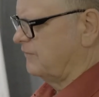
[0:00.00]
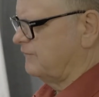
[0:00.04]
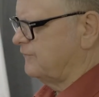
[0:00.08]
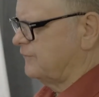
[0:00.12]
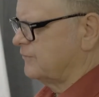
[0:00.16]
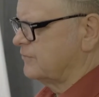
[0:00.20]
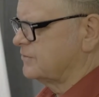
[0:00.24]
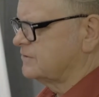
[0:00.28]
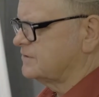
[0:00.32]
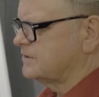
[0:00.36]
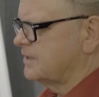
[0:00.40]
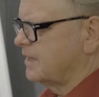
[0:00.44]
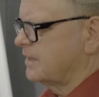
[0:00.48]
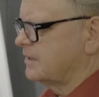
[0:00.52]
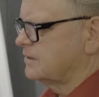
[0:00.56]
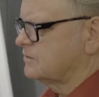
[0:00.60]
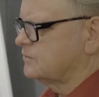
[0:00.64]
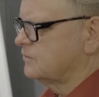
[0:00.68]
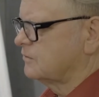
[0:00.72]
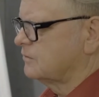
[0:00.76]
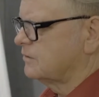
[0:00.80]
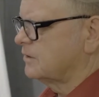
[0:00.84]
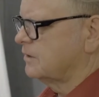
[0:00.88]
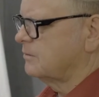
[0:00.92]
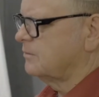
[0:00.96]
we first
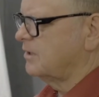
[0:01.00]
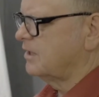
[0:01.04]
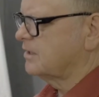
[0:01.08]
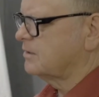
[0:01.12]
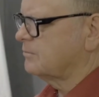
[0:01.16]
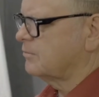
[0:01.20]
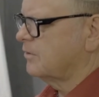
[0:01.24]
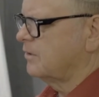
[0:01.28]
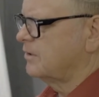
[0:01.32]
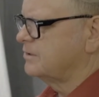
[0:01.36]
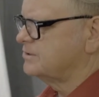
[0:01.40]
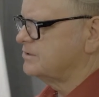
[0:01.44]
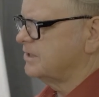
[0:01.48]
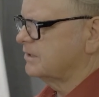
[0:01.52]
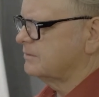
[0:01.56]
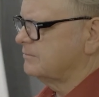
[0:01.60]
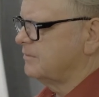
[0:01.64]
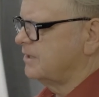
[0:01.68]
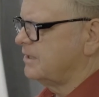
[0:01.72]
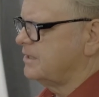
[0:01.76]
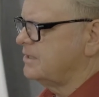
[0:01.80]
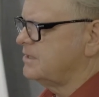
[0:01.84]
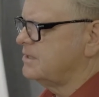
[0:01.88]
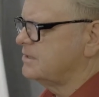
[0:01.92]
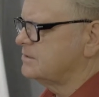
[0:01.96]
started talking about the project
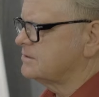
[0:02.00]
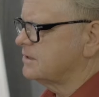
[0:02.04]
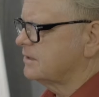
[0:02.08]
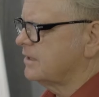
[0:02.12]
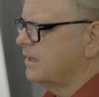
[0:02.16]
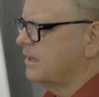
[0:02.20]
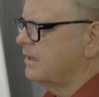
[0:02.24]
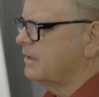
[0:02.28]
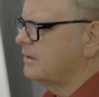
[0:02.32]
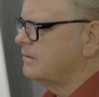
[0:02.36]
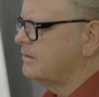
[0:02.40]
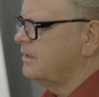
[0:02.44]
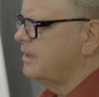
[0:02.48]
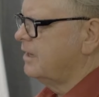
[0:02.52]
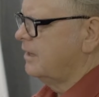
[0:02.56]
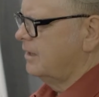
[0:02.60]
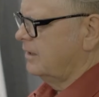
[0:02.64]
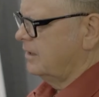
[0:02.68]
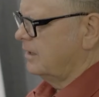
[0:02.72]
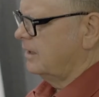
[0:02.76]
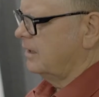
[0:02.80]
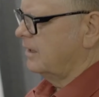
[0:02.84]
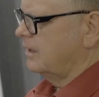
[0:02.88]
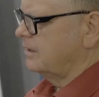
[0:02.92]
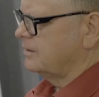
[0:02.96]
many years ago,
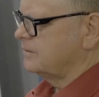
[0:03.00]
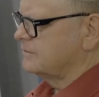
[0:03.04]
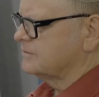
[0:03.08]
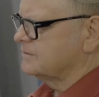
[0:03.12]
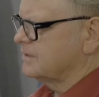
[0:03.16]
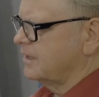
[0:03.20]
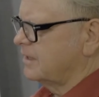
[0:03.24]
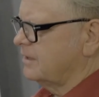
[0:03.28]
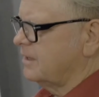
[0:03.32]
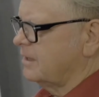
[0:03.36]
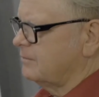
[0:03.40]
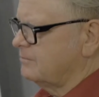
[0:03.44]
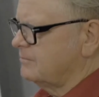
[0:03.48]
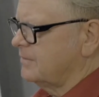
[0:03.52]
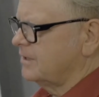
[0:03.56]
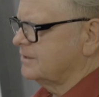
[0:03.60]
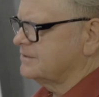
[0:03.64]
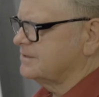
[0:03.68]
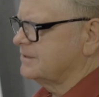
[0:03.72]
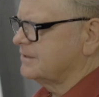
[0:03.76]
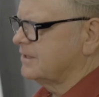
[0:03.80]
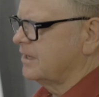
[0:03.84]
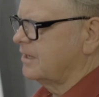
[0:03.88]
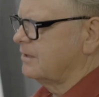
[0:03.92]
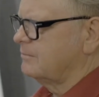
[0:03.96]
you were saying how
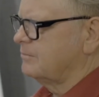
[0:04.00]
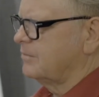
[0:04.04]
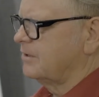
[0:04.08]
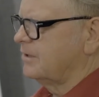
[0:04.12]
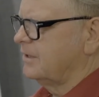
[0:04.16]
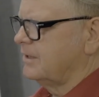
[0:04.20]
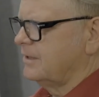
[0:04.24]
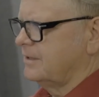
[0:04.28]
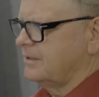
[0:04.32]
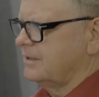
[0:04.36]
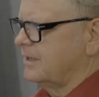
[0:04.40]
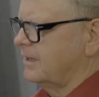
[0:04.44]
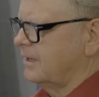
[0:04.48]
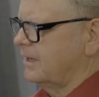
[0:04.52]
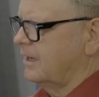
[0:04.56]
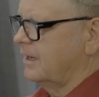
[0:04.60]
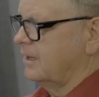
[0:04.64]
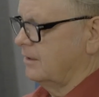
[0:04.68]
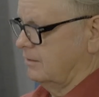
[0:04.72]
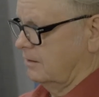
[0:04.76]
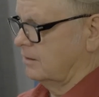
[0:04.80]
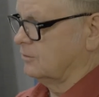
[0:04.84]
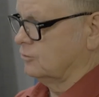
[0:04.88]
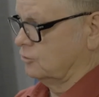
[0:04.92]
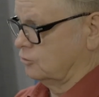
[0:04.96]
Mexico being
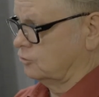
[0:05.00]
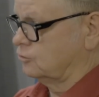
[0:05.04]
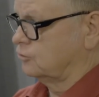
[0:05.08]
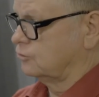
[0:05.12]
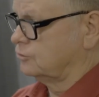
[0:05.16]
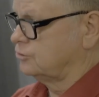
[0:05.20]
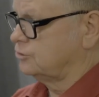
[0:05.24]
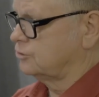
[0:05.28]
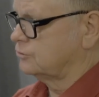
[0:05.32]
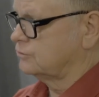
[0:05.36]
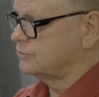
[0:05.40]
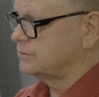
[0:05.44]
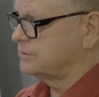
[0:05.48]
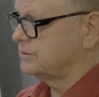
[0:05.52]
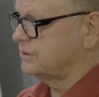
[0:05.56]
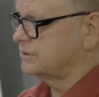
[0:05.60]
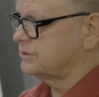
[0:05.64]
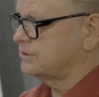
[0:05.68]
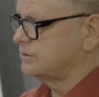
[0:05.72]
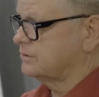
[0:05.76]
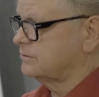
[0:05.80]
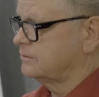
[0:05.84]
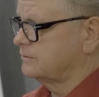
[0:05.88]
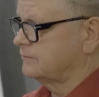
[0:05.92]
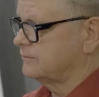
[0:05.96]
a good
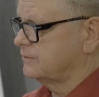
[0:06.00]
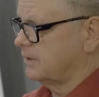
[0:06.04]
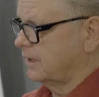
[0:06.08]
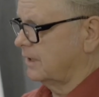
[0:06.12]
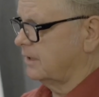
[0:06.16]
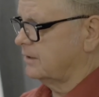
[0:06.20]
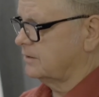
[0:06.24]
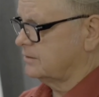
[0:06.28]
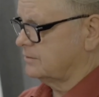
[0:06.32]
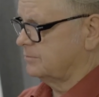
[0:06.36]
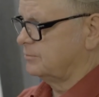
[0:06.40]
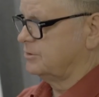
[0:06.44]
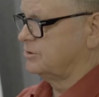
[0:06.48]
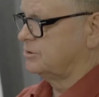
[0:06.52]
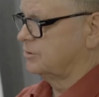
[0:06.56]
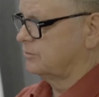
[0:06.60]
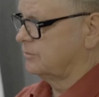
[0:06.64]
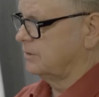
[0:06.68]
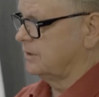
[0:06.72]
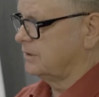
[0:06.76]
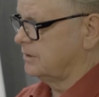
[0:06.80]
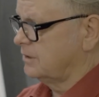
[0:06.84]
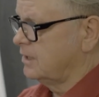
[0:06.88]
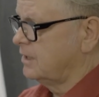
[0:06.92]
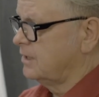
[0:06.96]
jurisdiction to be
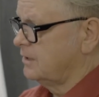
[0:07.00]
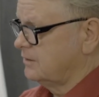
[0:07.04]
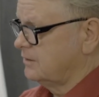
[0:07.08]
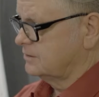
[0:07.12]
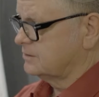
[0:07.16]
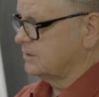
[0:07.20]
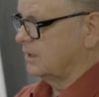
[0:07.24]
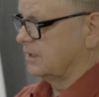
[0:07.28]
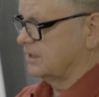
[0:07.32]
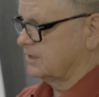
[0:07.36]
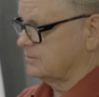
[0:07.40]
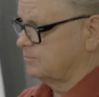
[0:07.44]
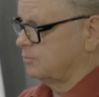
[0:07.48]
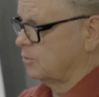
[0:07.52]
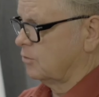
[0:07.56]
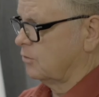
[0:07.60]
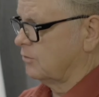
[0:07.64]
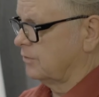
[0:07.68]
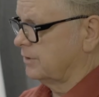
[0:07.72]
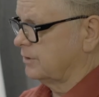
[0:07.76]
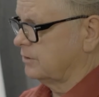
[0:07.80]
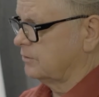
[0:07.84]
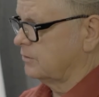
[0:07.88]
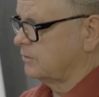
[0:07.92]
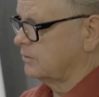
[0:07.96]
doing
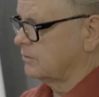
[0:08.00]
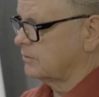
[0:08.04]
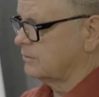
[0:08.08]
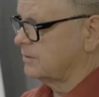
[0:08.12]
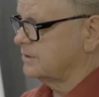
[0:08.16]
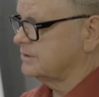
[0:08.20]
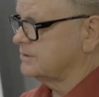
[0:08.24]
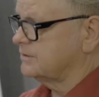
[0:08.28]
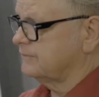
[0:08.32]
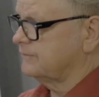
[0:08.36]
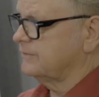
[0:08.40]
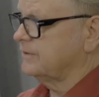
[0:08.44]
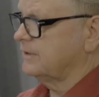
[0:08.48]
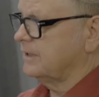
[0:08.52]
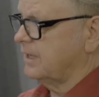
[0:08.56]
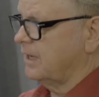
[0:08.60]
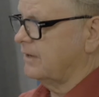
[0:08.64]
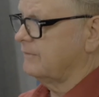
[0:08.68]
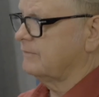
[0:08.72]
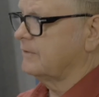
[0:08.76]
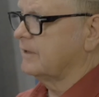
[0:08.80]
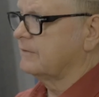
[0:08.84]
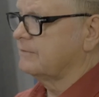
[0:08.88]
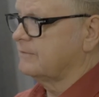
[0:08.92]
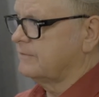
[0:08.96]
exploring and all the rest of
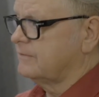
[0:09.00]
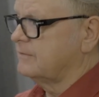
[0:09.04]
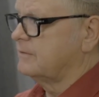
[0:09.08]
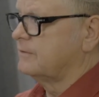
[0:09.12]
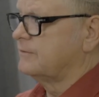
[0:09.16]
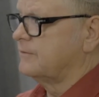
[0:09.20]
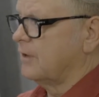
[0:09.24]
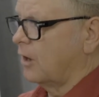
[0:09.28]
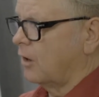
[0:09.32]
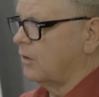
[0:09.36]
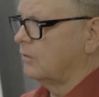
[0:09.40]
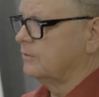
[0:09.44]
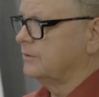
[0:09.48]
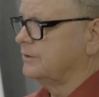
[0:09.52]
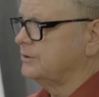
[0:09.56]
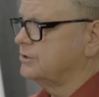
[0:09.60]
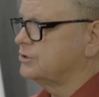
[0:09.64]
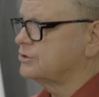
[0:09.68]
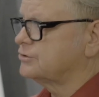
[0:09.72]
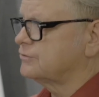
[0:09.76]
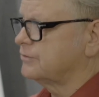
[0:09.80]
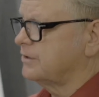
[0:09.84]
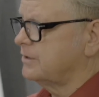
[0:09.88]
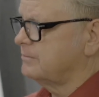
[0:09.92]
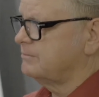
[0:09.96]
it. The whole
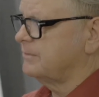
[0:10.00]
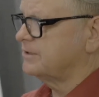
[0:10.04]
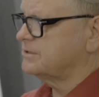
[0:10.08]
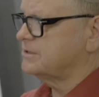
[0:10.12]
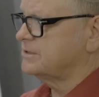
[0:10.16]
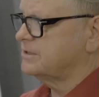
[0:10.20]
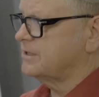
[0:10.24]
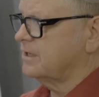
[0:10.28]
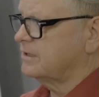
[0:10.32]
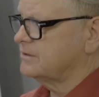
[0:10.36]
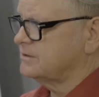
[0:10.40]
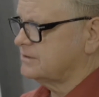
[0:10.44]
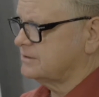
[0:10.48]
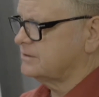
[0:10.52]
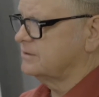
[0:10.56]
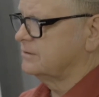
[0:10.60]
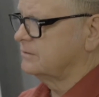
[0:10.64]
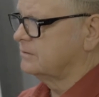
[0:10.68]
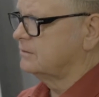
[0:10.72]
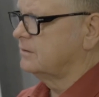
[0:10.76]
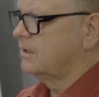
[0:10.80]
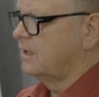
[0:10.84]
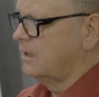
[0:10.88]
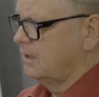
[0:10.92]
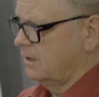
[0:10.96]
industry in Mexico is
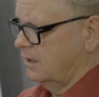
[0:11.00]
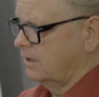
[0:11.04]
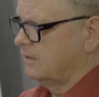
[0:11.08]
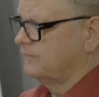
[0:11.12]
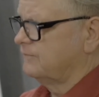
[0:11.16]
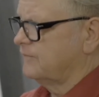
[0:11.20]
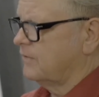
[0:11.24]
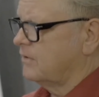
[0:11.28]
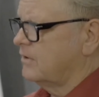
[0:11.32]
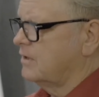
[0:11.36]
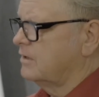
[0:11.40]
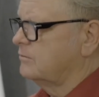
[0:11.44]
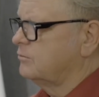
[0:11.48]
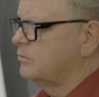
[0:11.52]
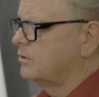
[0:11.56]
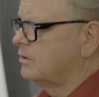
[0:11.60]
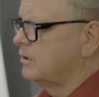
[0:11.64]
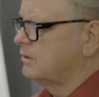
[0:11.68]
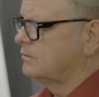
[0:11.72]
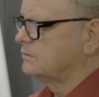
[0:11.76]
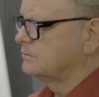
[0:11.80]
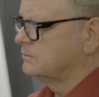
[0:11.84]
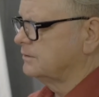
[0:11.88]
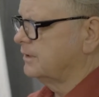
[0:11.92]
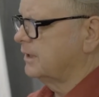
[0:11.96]
still a
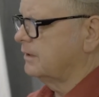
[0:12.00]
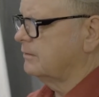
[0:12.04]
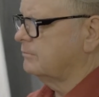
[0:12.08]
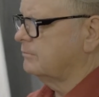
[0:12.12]
viable.